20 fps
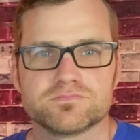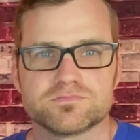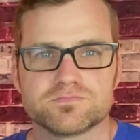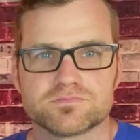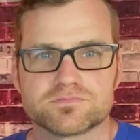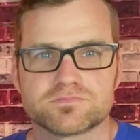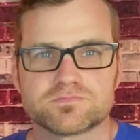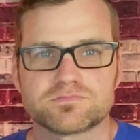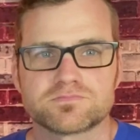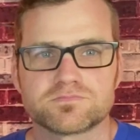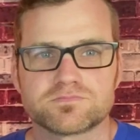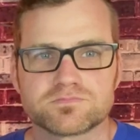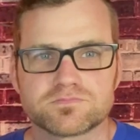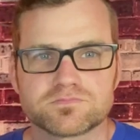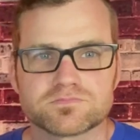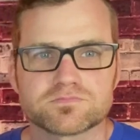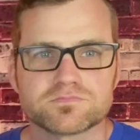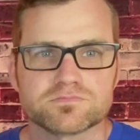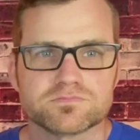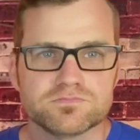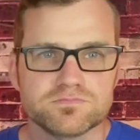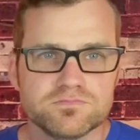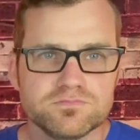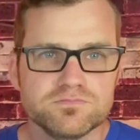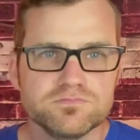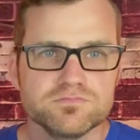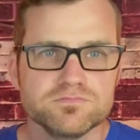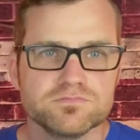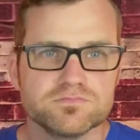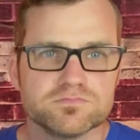
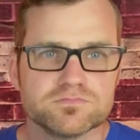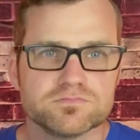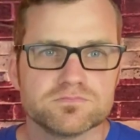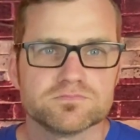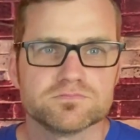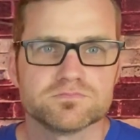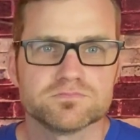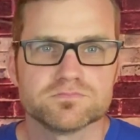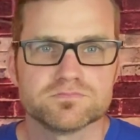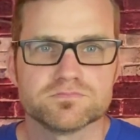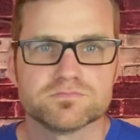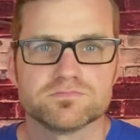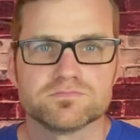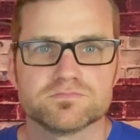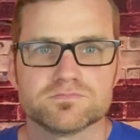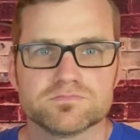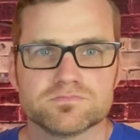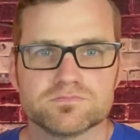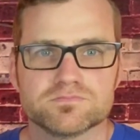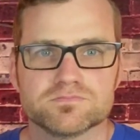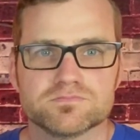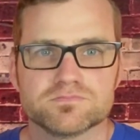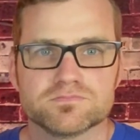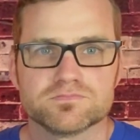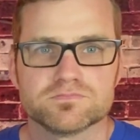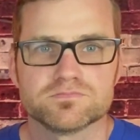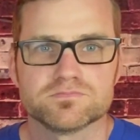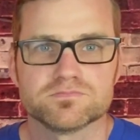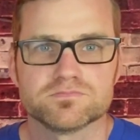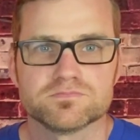
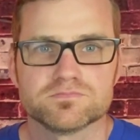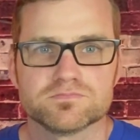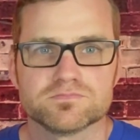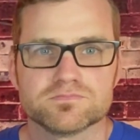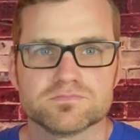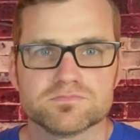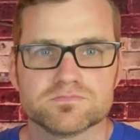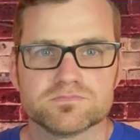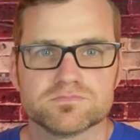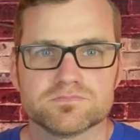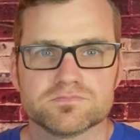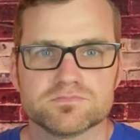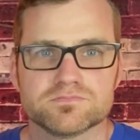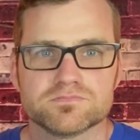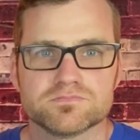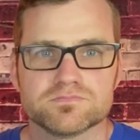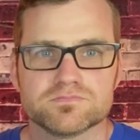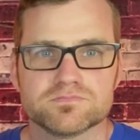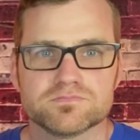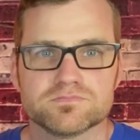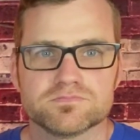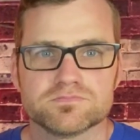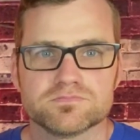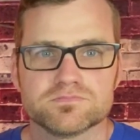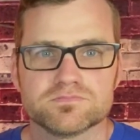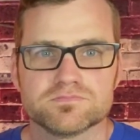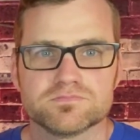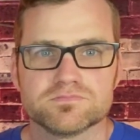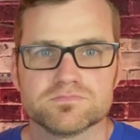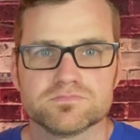
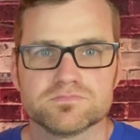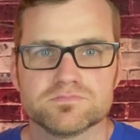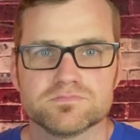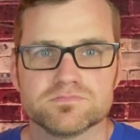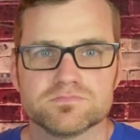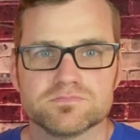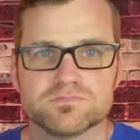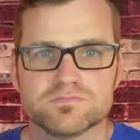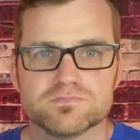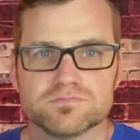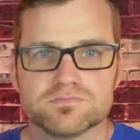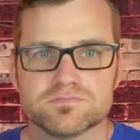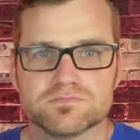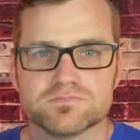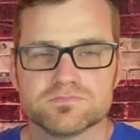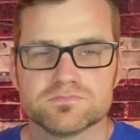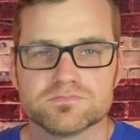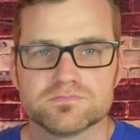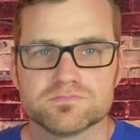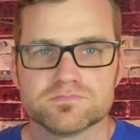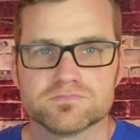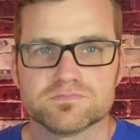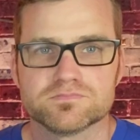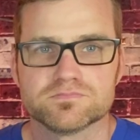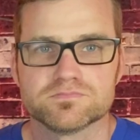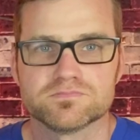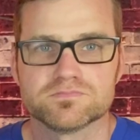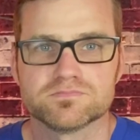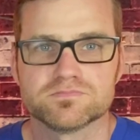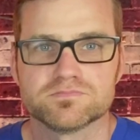
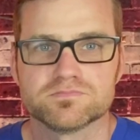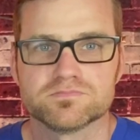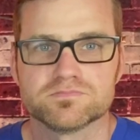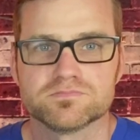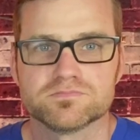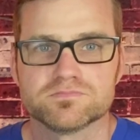This person isn't speaking.